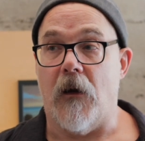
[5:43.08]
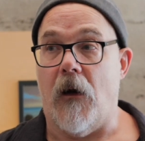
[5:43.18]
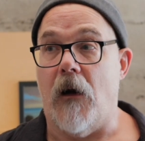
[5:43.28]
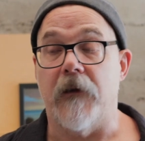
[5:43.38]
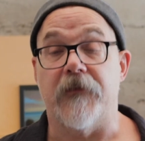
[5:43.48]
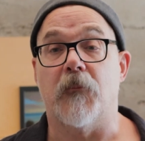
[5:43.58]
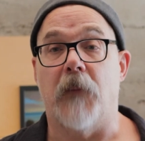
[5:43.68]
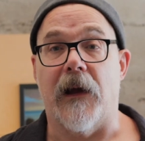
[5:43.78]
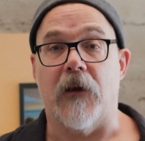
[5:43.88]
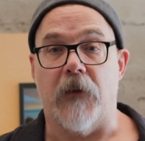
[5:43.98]

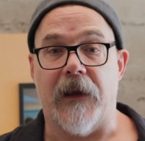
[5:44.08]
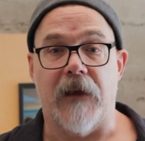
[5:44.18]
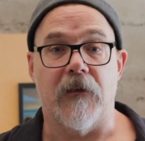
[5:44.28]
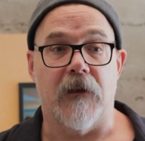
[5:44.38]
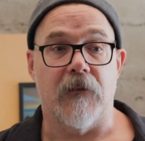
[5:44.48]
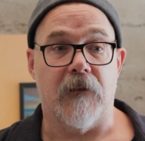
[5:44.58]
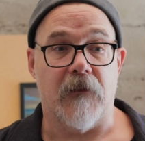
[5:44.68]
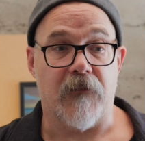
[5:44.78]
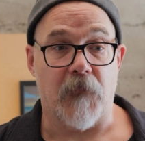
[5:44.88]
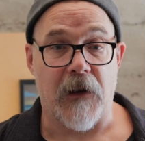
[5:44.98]
awe-inspiring. And
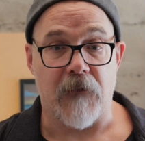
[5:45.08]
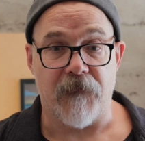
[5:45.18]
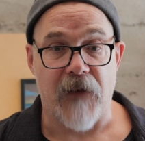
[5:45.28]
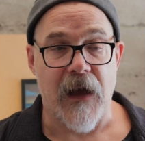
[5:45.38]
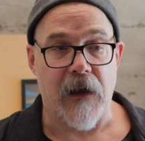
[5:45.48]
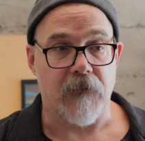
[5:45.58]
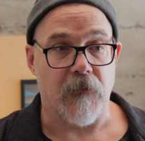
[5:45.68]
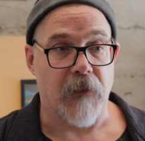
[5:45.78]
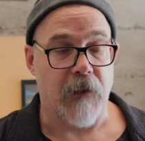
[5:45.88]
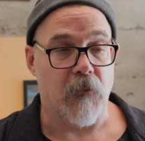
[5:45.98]
as a matter of fact,
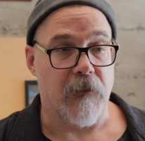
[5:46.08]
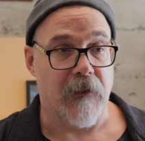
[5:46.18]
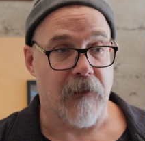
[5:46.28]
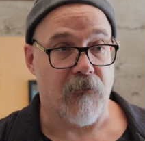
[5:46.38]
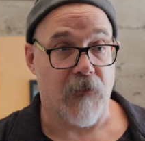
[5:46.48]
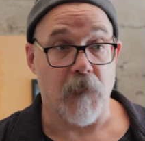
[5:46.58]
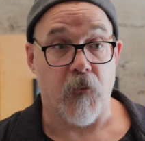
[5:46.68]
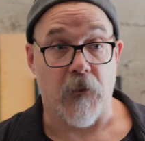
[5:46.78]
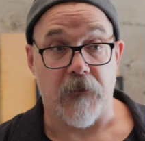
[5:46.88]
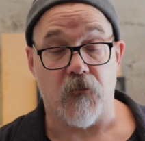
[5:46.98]
they would at some
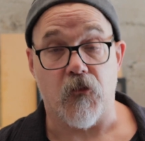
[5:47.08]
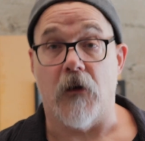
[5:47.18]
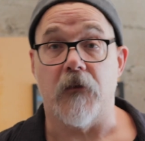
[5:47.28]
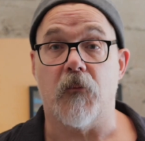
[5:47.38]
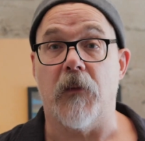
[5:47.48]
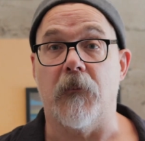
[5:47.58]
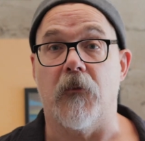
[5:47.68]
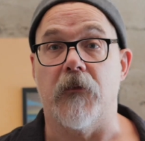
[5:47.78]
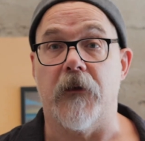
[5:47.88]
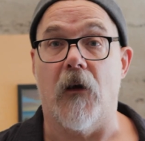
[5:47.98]
points charge
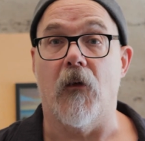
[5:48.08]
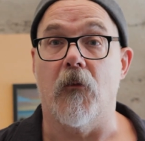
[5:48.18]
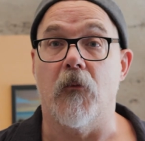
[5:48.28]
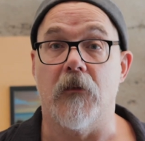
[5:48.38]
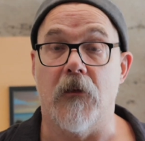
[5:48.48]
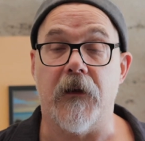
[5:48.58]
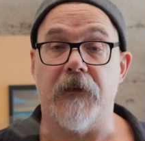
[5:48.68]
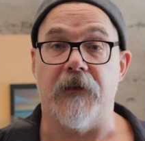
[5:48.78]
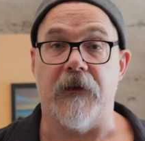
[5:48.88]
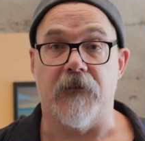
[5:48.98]
people to go look
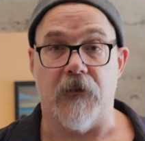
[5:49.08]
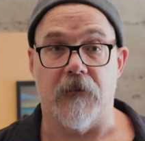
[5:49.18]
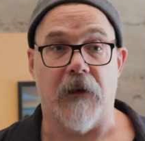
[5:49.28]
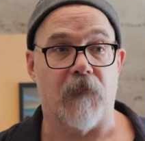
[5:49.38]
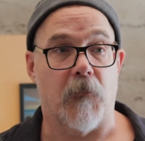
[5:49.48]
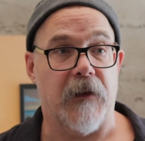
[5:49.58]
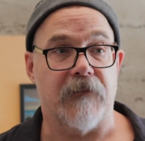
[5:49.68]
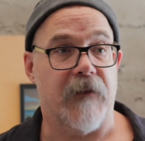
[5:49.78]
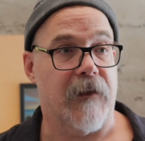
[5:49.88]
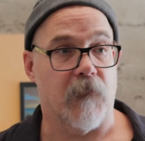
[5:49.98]
at these. They have a big
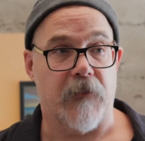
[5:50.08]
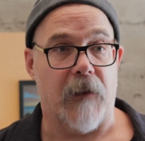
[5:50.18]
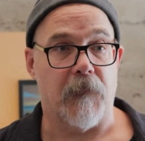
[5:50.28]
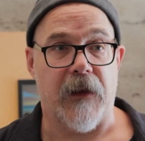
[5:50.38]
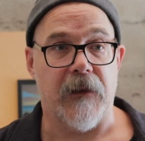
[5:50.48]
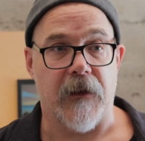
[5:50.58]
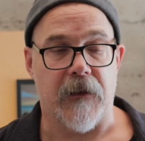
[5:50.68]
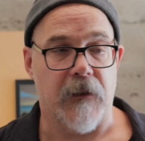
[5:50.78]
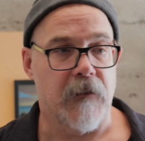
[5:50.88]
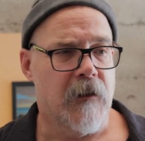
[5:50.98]
tent with that painting
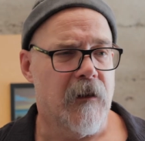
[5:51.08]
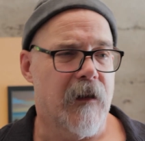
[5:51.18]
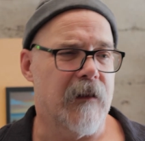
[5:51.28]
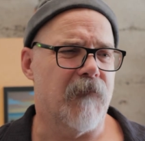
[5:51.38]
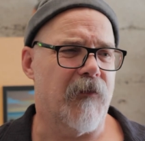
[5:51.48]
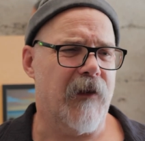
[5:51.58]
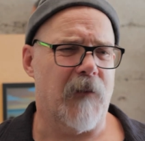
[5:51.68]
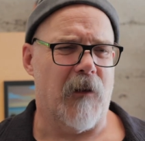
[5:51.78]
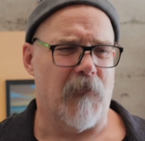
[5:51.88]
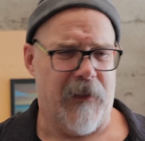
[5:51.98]
in it. And if you think
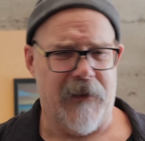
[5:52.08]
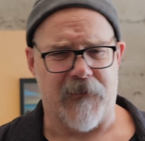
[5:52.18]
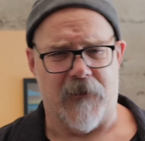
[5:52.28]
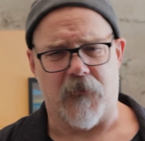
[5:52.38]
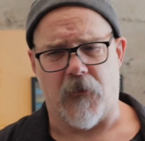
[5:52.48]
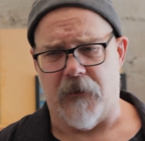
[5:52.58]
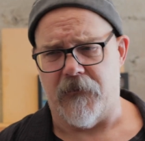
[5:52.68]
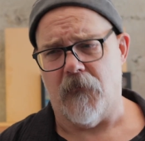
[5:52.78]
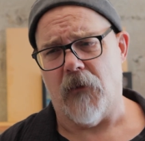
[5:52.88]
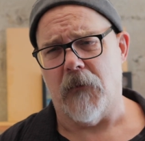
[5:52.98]
about, well, that sounds
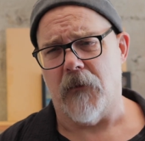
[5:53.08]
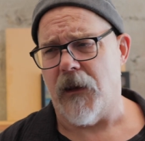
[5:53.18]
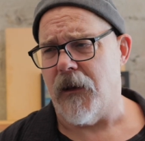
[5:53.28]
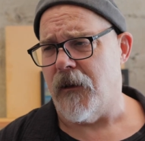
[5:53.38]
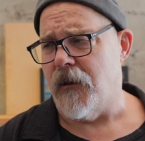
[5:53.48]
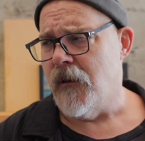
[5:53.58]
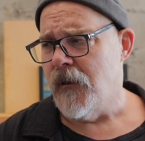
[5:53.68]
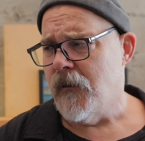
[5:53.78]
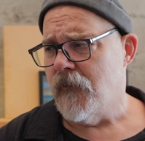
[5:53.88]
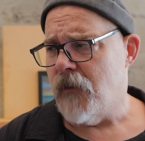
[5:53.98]
crazy. Why would I
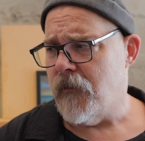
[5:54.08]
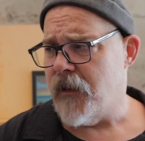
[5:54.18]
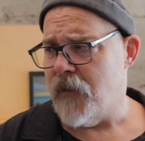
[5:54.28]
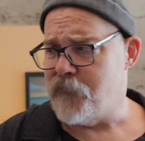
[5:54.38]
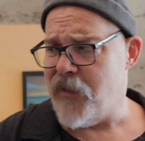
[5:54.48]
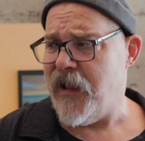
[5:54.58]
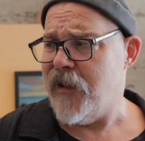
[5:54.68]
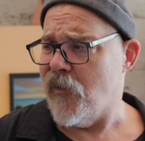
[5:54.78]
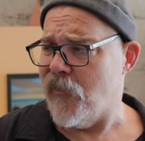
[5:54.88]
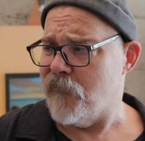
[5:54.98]
pay
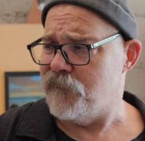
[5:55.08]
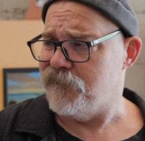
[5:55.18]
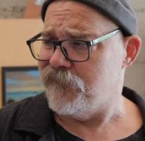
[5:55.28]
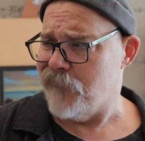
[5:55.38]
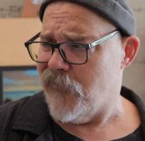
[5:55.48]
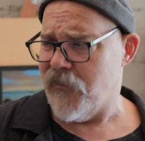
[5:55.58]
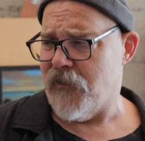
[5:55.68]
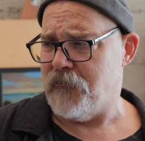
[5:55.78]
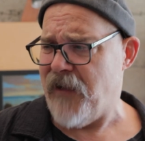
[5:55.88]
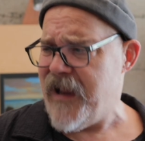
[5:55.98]
to look at
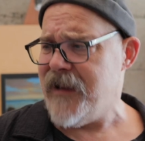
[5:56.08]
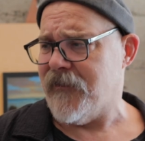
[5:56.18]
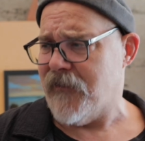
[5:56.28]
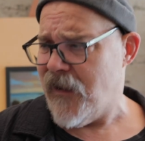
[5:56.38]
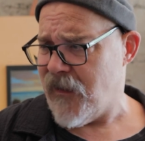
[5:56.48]
a painting?